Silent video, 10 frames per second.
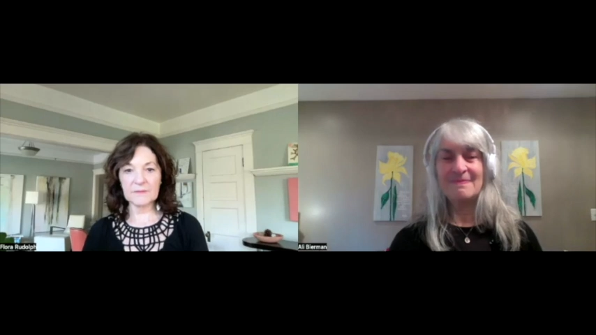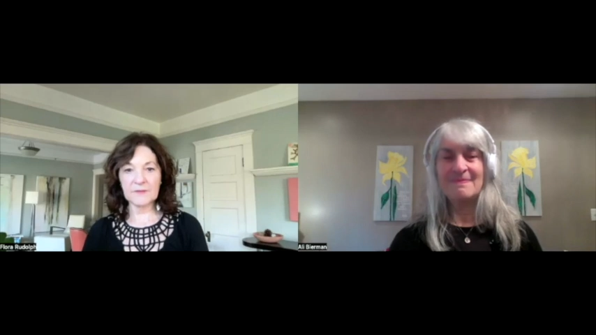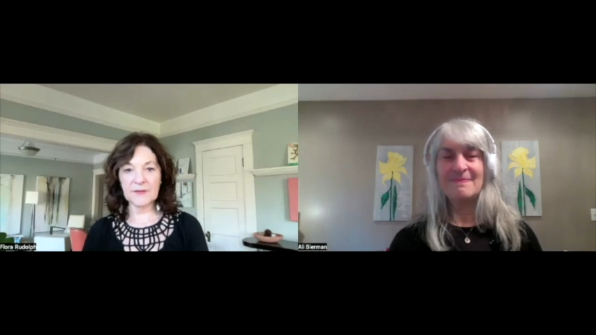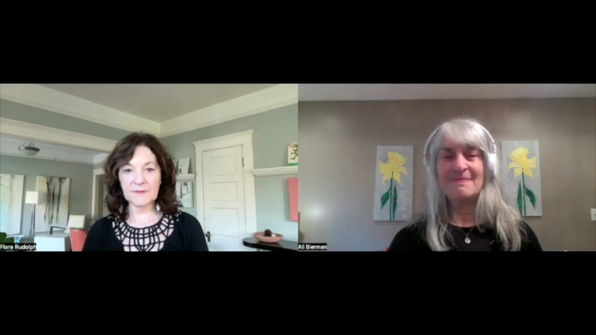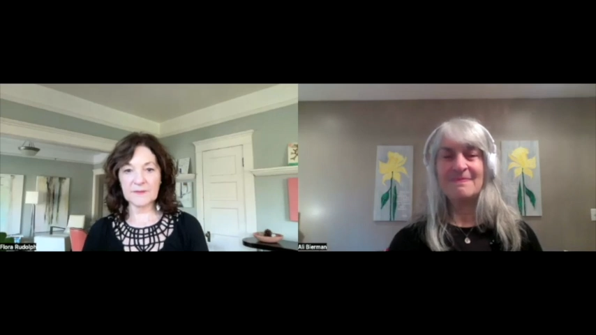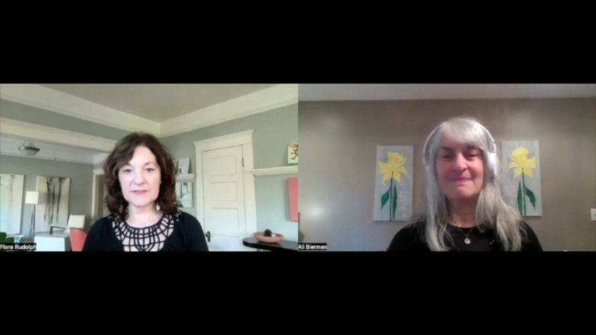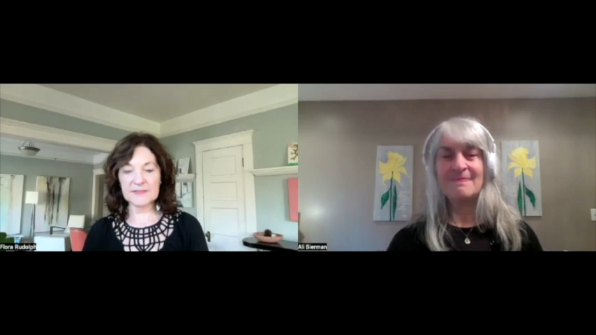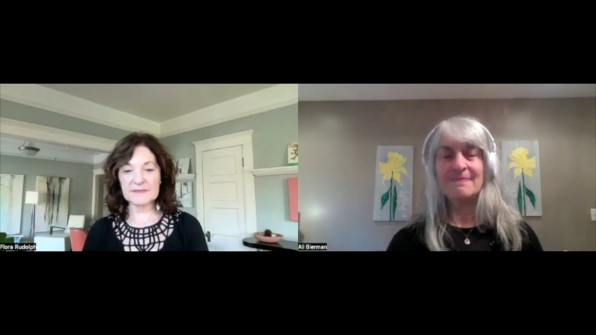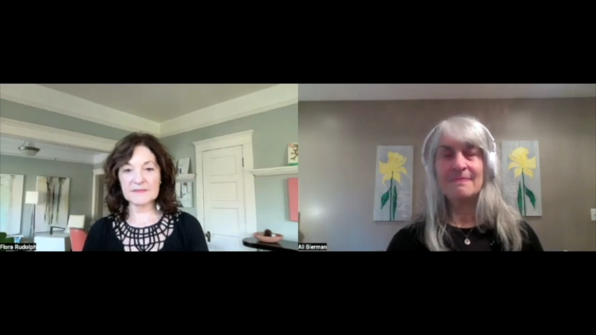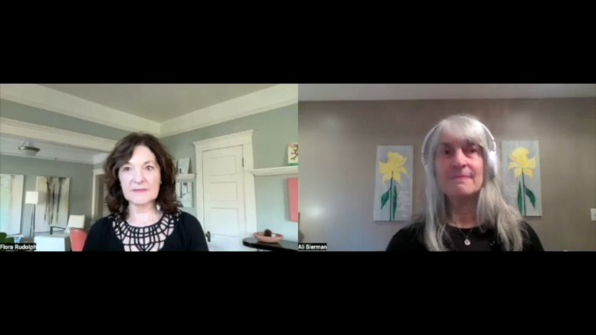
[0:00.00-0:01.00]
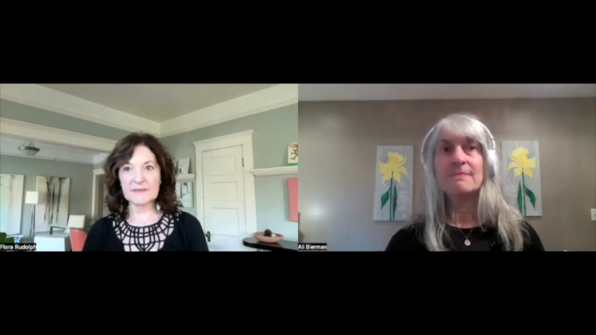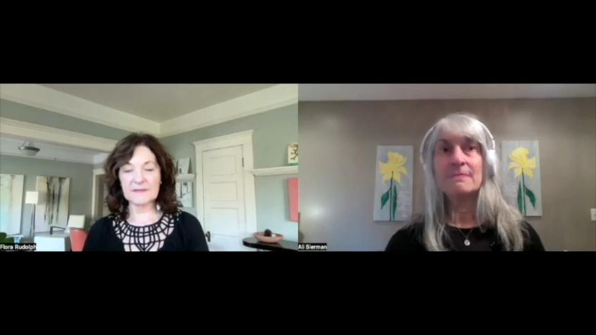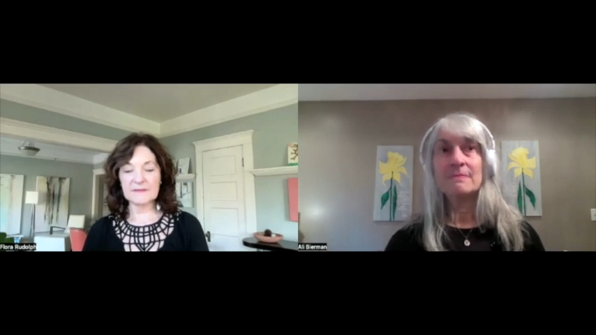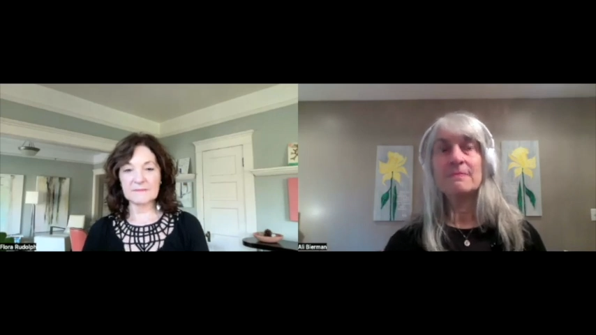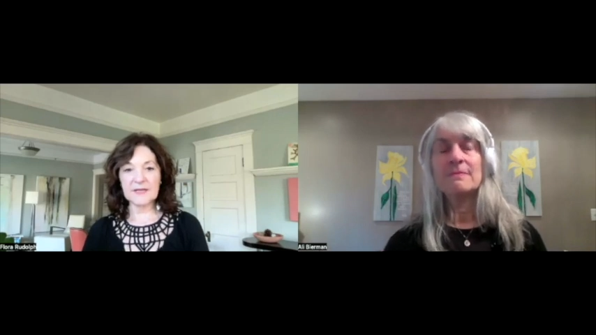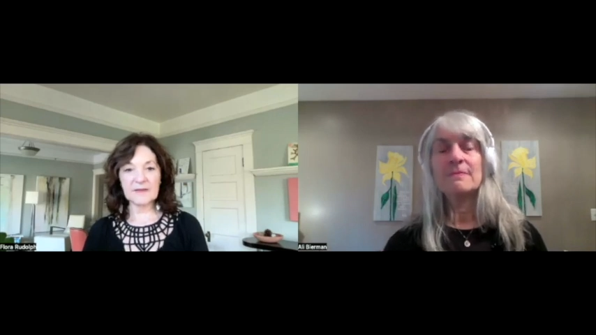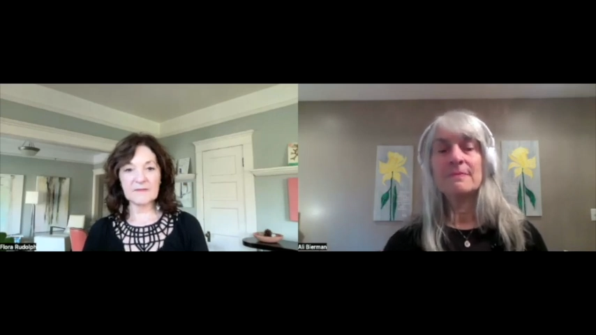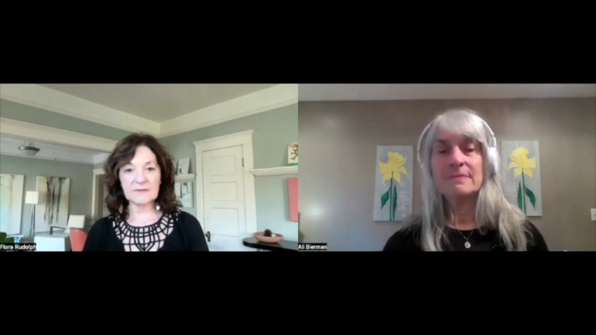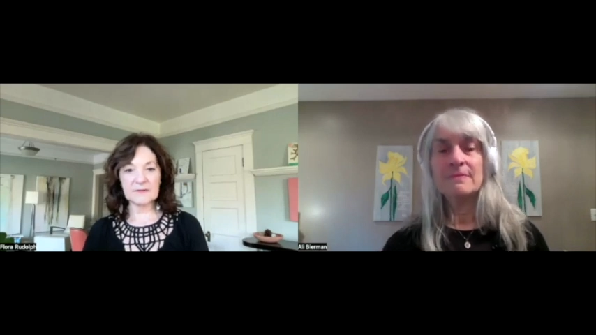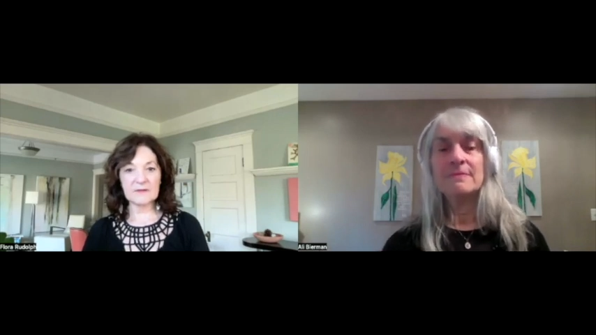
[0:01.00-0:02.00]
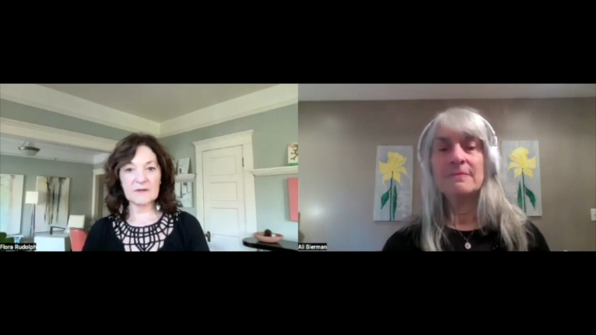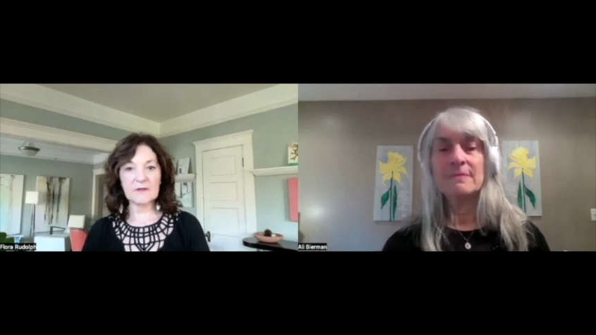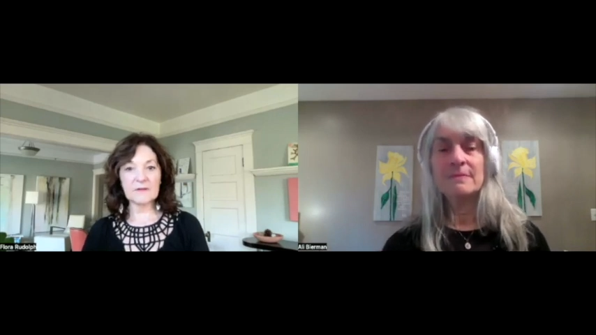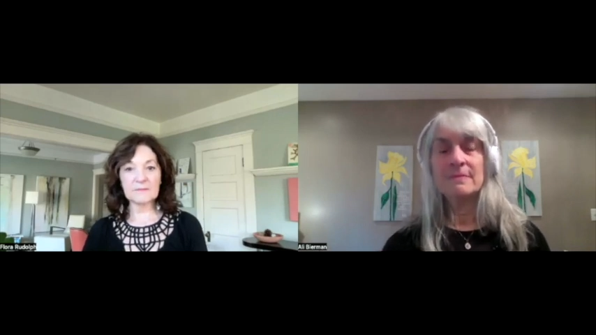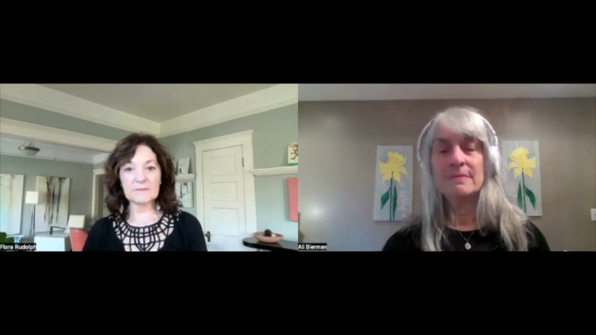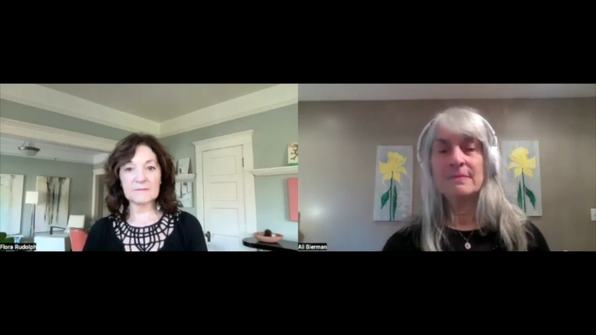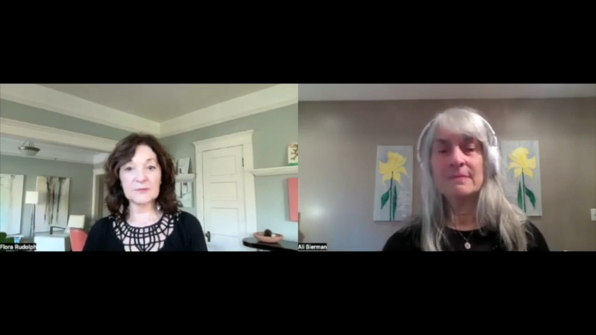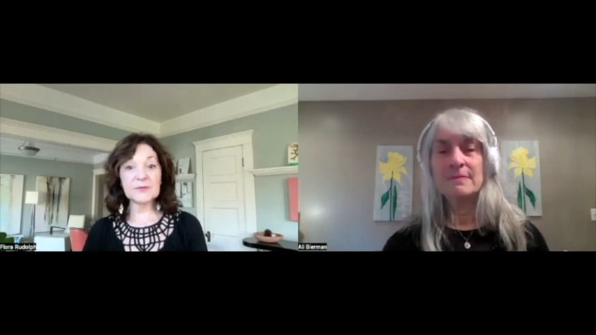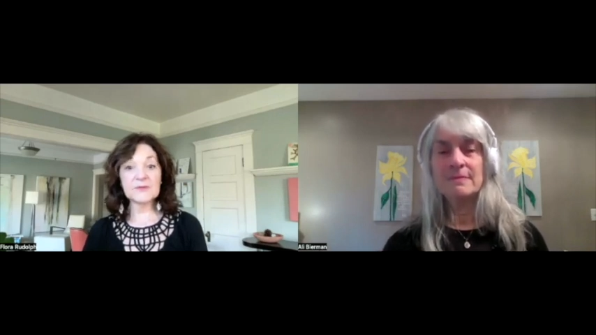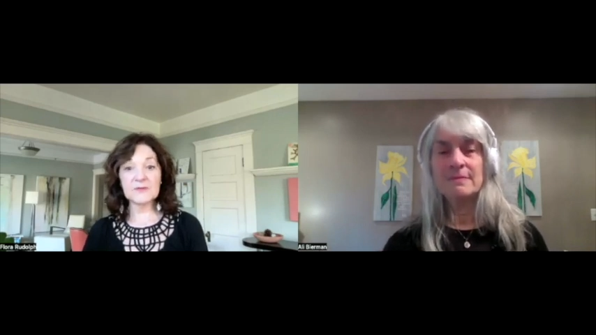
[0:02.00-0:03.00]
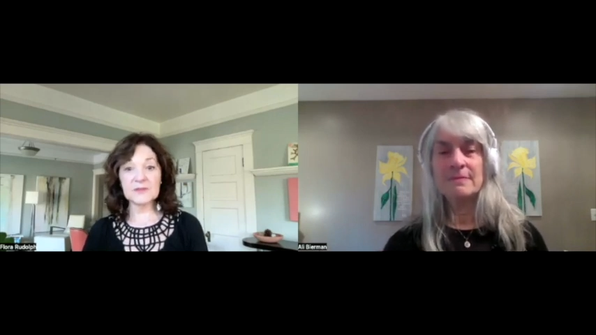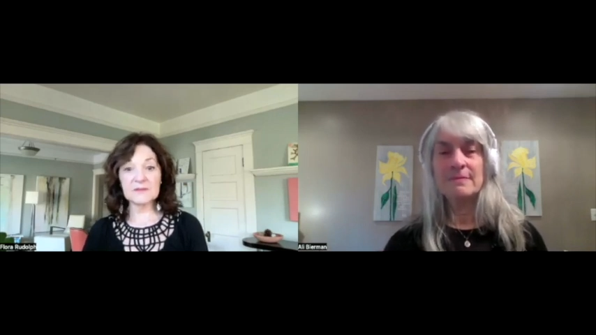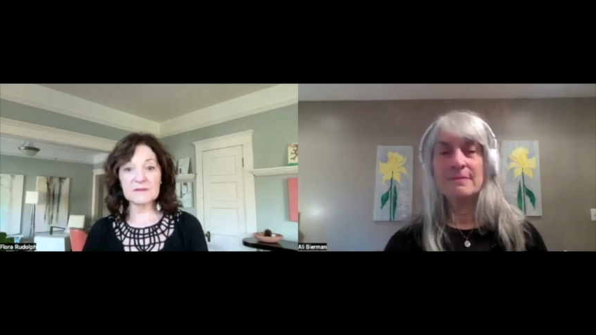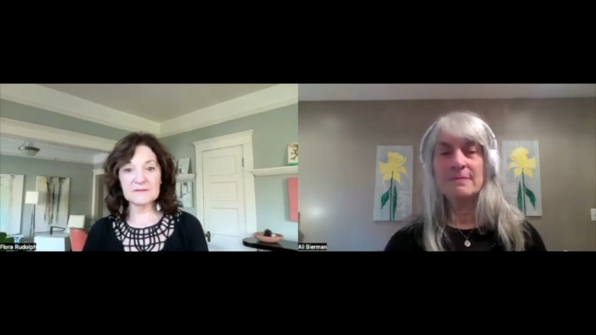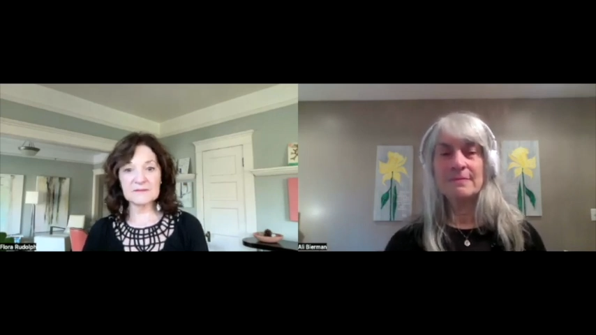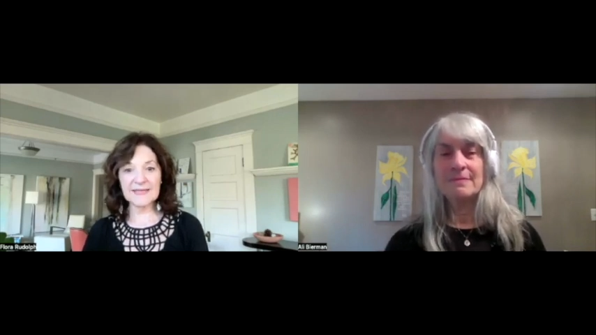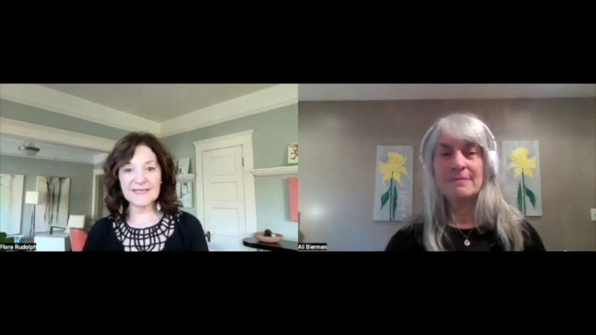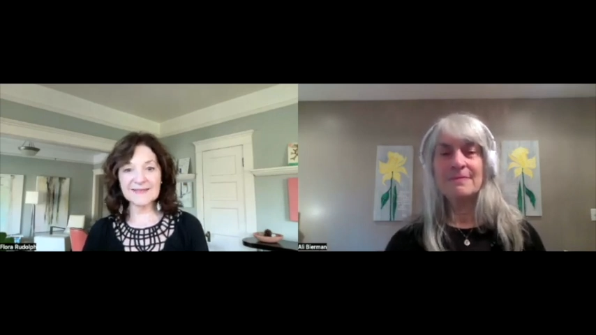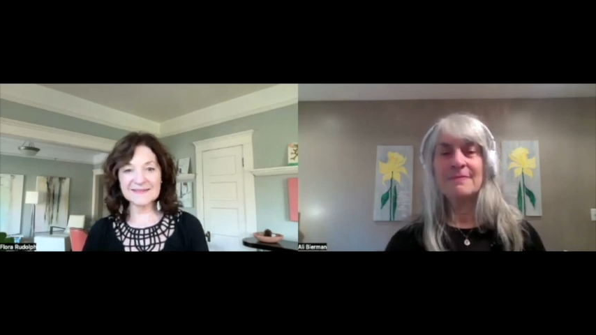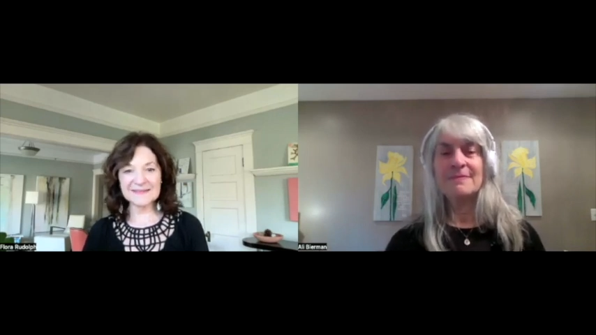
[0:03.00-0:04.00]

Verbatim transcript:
Speaker 1: whether it's painful or beautiful, right?